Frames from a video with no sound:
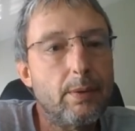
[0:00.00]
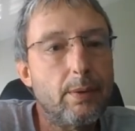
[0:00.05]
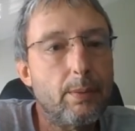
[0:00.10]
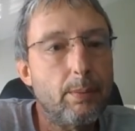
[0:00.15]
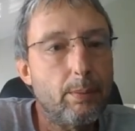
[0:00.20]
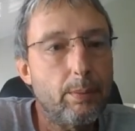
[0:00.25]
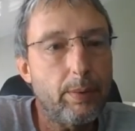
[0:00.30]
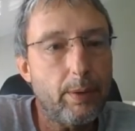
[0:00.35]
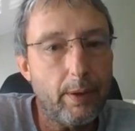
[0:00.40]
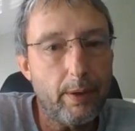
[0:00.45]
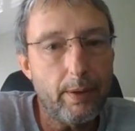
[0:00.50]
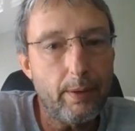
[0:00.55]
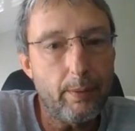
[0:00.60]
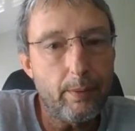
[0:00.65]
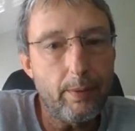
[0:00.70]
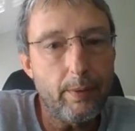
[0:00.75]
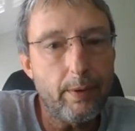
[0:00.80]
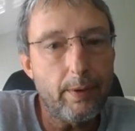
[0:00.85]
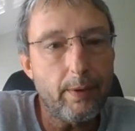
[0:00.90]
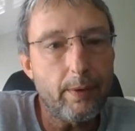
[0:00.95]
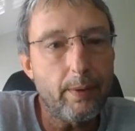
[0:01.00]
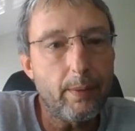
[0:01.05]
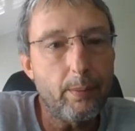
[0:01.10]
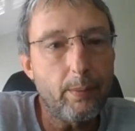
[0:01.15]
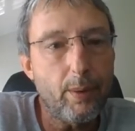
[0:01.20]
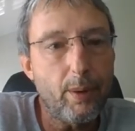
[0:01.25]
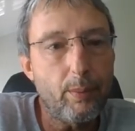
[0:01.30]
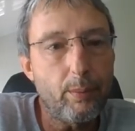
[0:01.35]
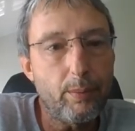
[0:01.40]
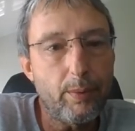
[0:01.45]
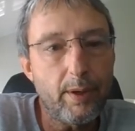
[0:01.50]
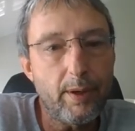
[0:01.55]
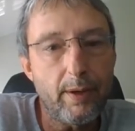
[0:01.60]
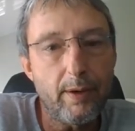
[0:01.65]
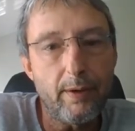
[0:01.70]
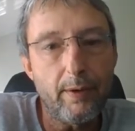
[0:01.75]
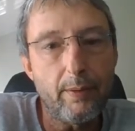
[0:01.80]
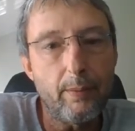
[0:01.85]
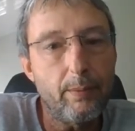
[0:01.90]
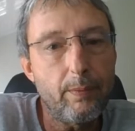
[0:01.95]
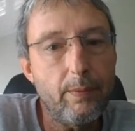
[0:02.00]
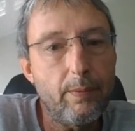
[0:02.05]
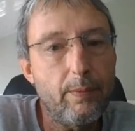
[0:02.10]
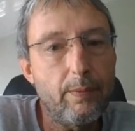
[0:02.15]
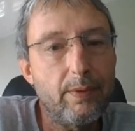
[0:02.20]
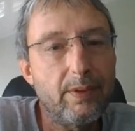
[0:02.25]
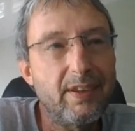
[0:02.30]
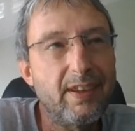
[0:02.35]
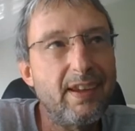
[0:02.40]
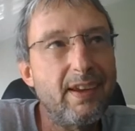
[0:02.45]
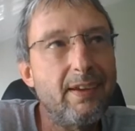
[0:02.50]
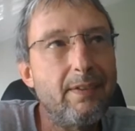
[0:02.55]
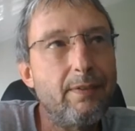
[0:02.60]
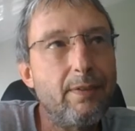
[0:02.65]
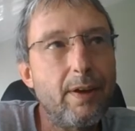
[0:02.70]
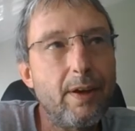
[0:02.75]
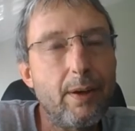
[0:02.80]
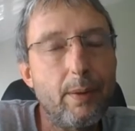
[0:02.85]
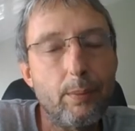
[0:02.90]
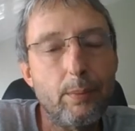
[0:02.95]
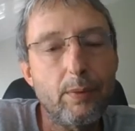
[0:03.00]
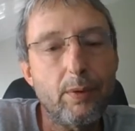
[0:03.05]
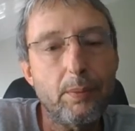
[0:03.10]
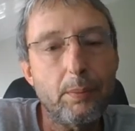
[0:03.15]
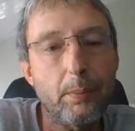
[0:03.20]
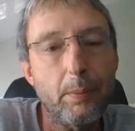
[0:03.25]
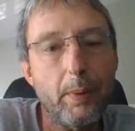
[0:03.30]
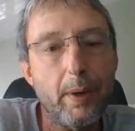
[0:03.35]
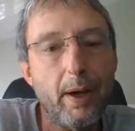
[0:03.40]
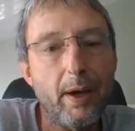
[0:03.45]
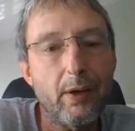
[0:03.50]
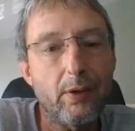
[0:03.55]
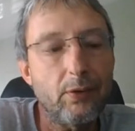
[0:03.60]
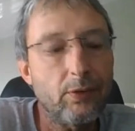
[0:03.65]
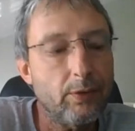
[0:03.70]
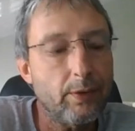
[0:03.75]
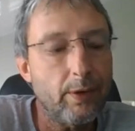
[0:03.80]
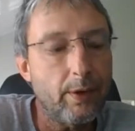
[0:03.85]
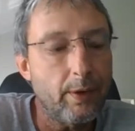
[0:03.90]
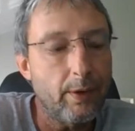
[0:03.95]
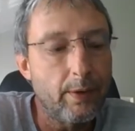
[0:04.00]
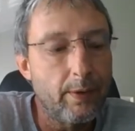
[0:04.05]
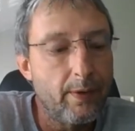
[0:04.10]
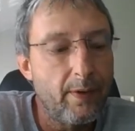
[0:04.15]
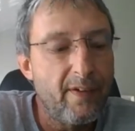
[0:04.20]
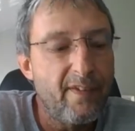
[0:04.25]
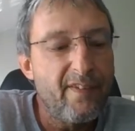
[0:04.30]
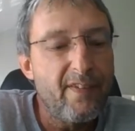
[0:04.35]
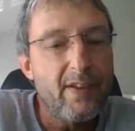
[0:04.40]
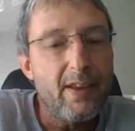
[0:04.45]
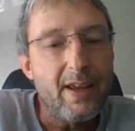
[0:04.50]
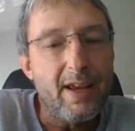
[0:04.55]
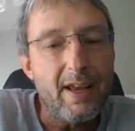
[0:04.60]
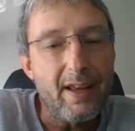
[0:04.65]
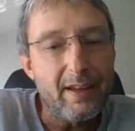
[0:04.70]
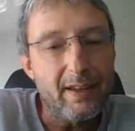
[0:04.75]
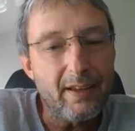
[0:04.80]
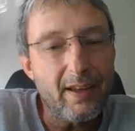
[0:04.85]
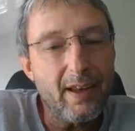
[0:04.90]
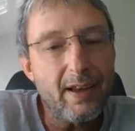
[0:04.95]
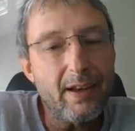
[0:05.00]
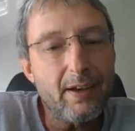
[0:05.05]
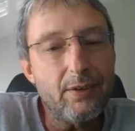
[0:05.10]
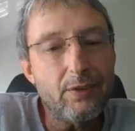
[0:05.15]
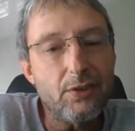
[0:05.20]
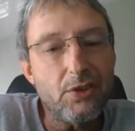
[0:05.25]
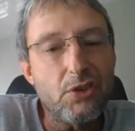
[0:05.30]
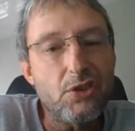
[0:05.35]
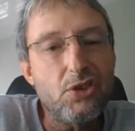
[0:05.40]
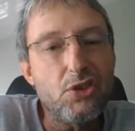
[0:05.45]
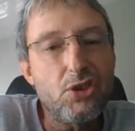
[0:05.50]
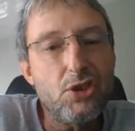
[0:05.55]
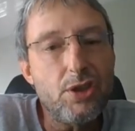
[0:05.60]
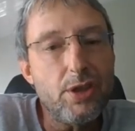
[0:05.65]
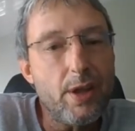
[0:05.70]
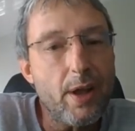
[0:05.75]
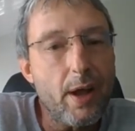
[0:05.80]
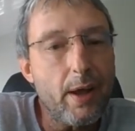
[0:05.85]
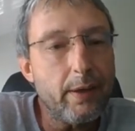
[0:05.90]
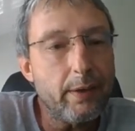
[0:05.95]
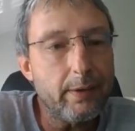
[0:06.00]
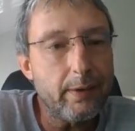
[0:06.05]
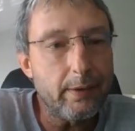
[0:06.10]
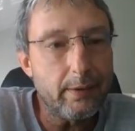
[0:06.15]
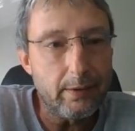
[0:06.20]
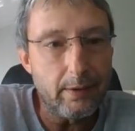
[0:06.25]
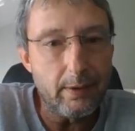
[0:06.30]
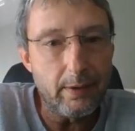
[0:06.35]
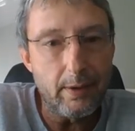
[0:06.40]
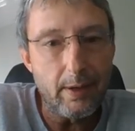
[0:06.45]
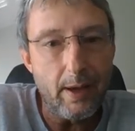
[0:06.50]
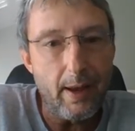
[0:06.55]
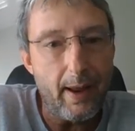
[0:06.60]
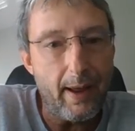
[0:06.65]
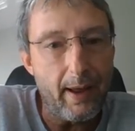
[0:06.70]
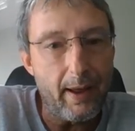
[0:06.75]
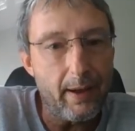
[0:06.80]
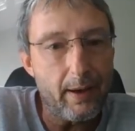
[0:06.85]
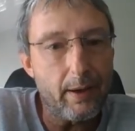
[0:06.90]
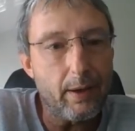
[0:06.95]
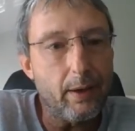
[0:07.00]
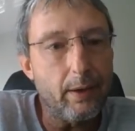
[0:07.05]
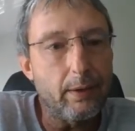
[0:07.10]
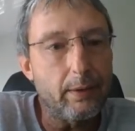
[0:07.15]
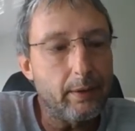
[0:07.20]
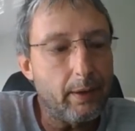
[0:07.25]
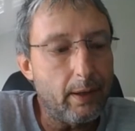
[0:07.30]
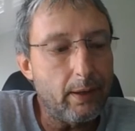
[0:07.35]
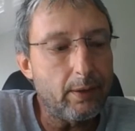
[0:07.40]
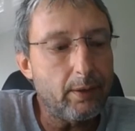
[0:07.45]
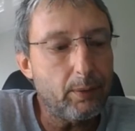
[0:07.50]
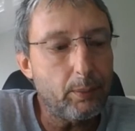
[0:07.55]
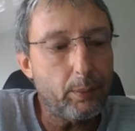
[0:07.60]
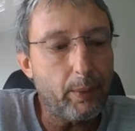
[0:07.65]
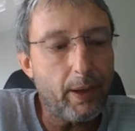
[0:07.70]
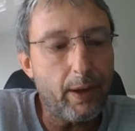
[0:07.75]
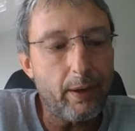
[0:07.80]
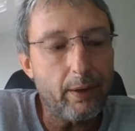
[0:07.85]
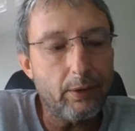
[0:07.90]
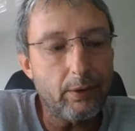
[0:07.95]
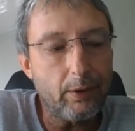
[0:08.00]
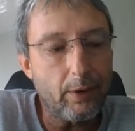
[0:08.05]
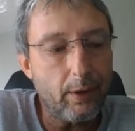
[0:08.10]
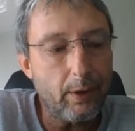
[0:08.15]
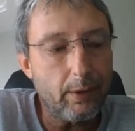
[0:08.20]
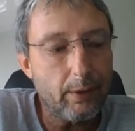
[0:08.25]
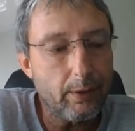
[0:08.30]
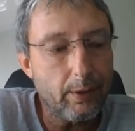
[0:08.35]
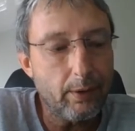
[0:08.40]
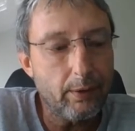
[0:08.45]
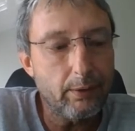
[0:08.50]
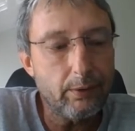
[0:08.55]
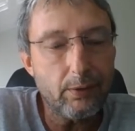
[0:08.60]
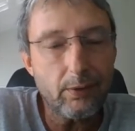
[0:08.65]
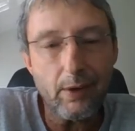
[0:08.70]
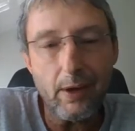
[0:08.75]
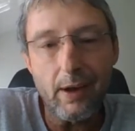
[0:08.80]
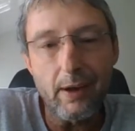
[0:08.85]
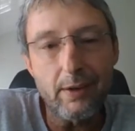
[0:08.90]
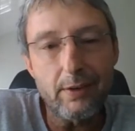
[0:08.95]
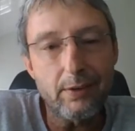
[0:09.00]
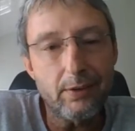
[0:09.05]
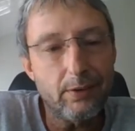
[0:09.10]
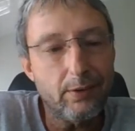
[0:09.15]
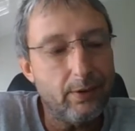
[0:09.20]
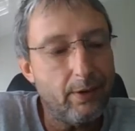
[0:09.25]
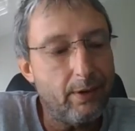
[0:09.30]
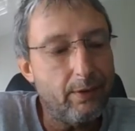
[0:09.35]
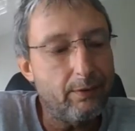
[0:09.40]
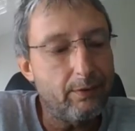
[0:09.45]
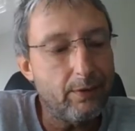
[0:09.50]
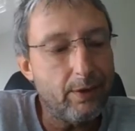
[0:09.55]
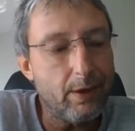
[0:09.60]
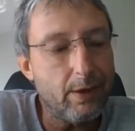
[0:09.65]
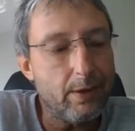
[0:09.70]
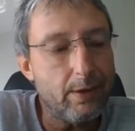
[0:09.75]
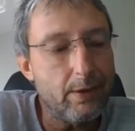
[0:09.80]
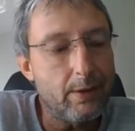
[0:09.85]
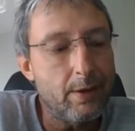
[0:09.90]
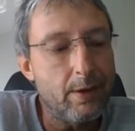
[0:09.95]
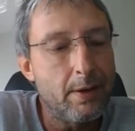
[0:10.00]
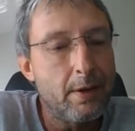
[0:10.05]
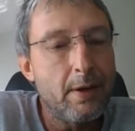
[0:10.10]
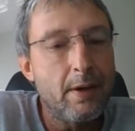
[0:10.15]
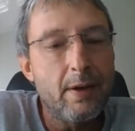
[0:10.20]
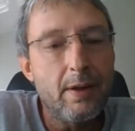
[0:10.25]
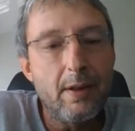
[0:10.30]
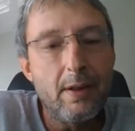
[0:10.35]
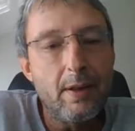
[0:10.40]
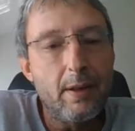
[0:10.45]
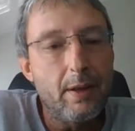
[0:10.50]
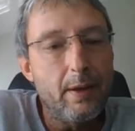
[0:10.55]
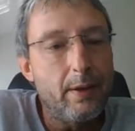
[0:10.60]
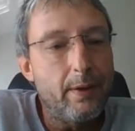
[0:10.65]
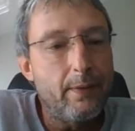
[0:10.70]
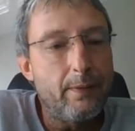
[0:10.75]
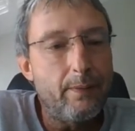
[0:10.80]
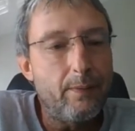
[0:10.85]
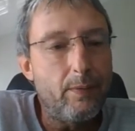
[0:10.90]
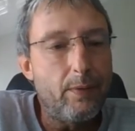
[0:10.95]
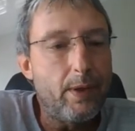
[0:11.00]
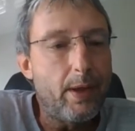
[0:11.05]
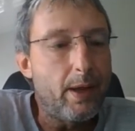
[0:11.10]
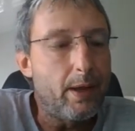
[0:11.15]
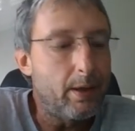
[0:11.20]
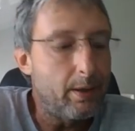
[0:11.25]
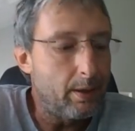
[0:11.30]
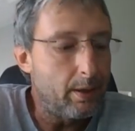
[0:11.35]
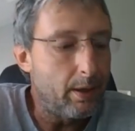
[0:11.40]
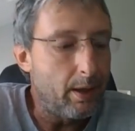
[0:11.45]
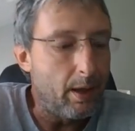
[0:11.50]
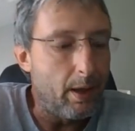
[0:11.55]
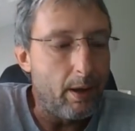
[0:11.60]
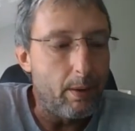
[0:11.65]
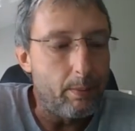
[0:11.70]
playing with their MMDM, DVMs, and Pi-Star. And that is nothing at all against Pi-Star. Those guys have done a